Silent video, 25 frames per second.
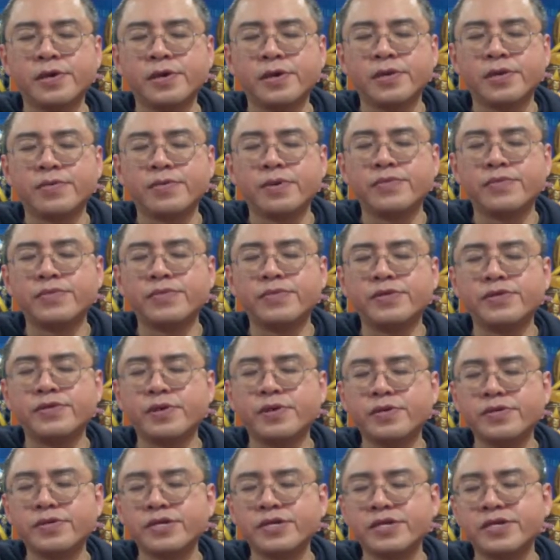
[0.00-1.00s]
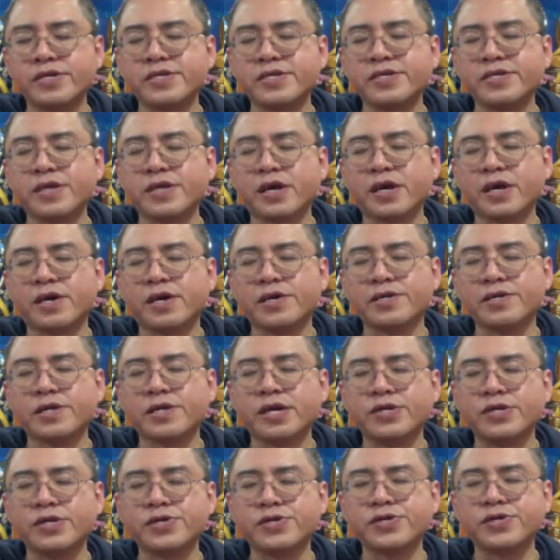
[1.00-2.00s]
When we notice that our
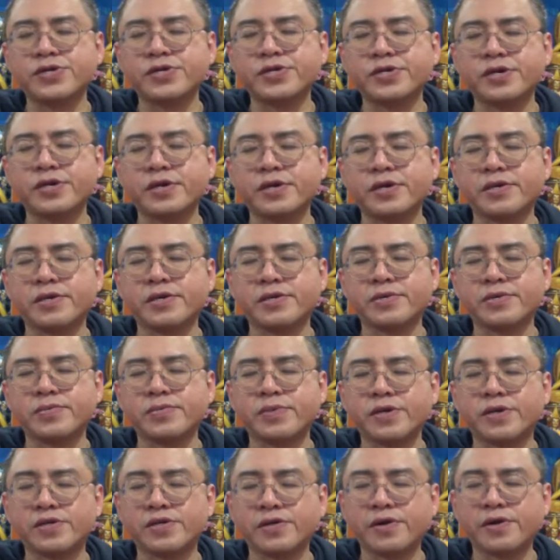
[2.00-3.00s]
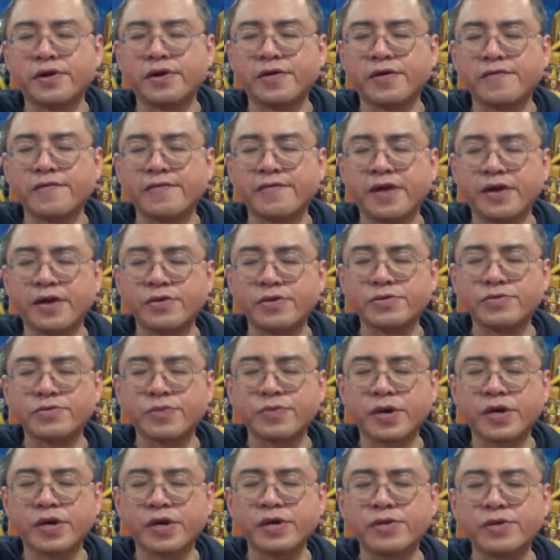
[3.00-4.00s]
attention has wandered off
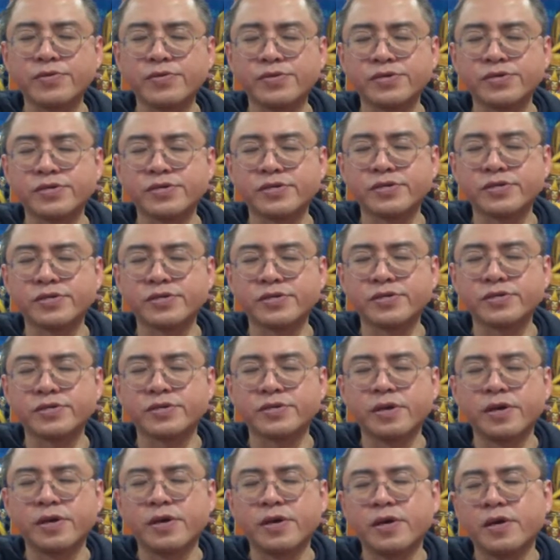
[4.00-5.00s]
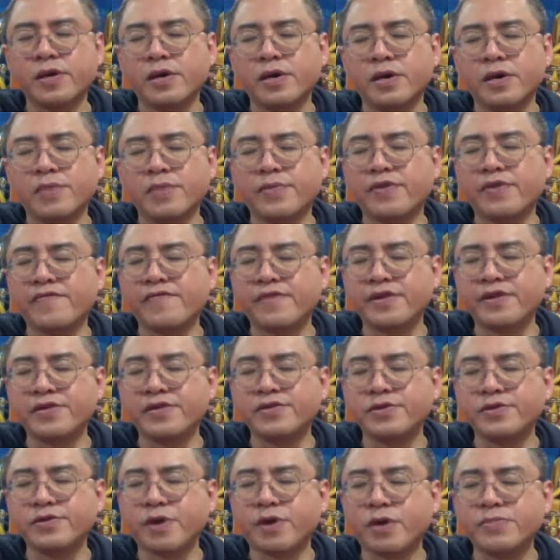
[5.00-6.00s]
elsewhere, which is a
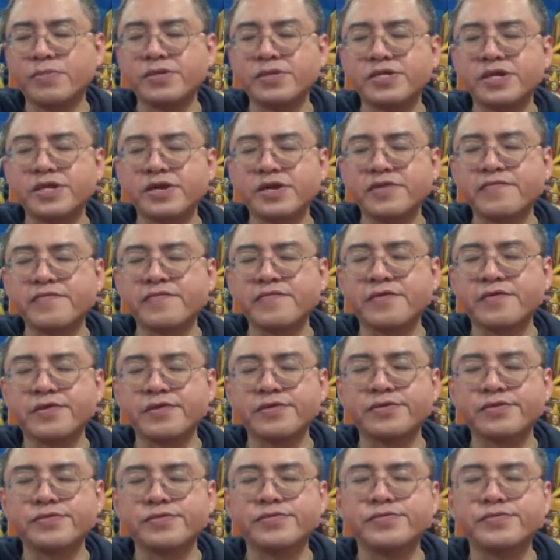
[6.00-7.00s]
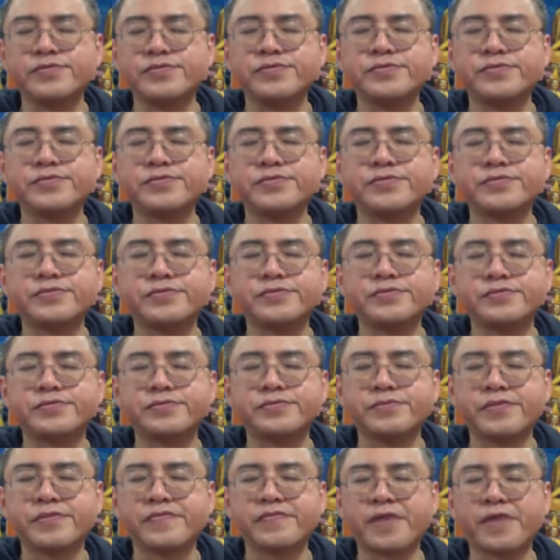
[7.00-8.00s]
perfectly normal thing for it to do,
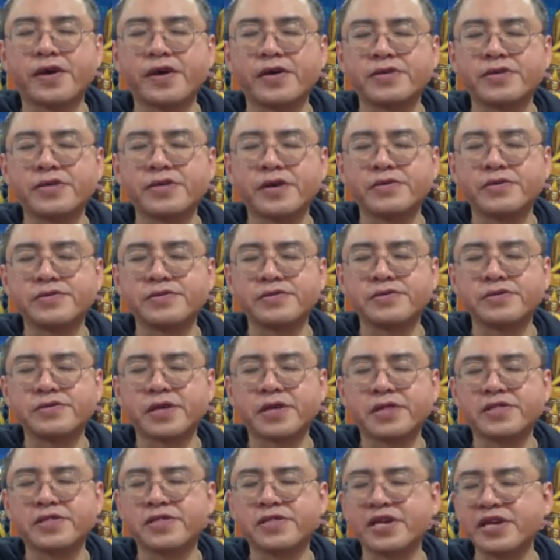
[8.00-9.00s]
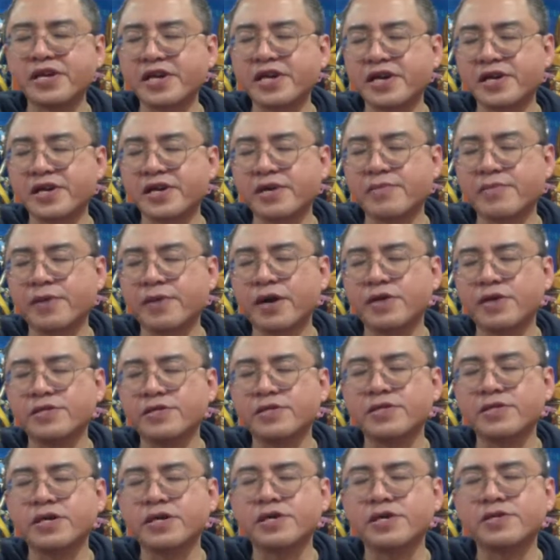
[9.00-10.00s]
find ourselves thinking about
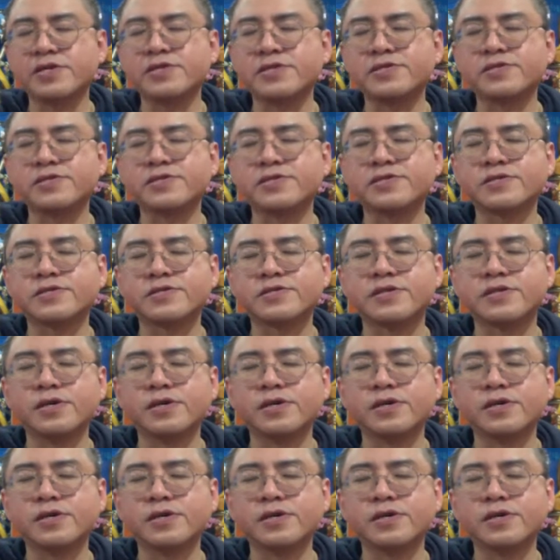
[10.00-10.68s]
other things,